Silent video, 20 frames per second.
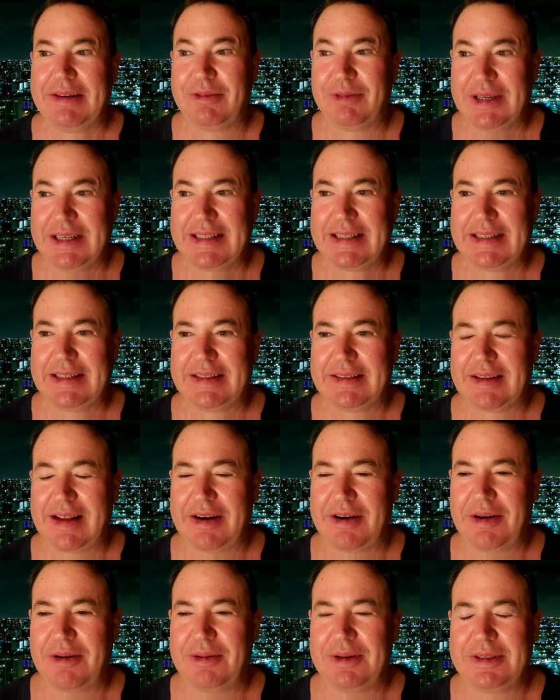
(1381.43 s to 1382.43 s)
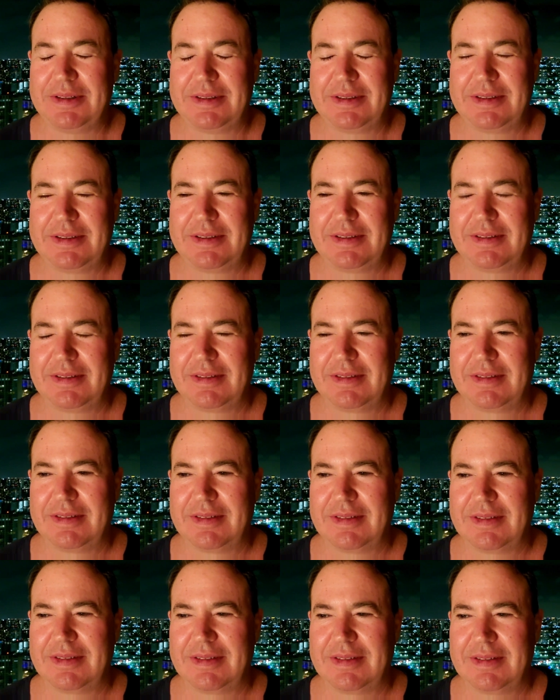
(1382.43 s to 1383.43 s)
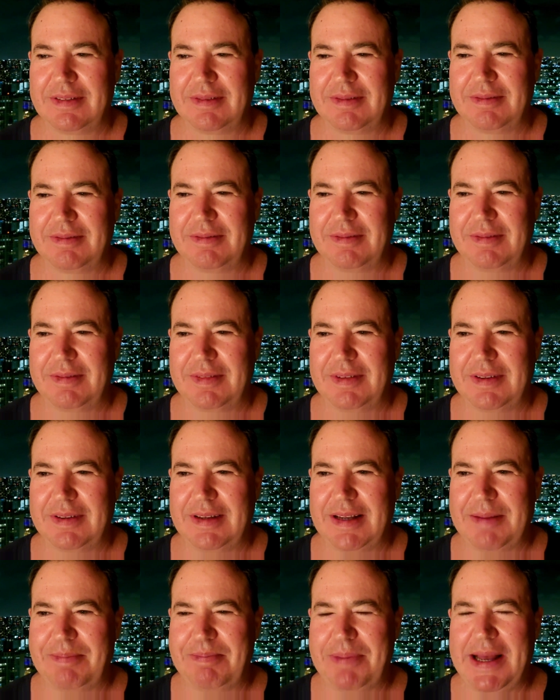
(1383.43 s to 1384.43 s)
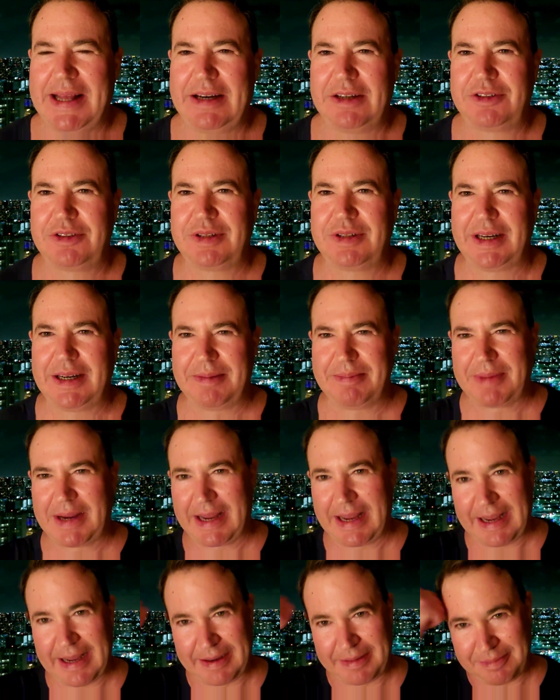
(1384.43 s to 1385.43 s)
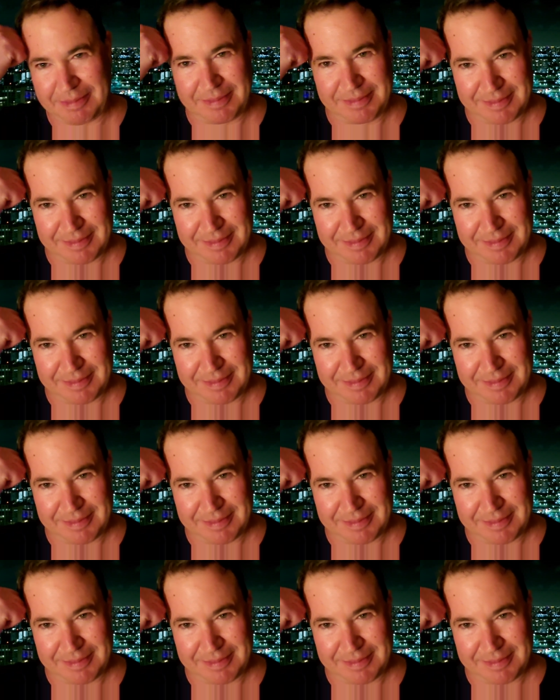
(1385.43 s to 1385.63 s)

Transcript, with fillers: it really it always it penetrated my head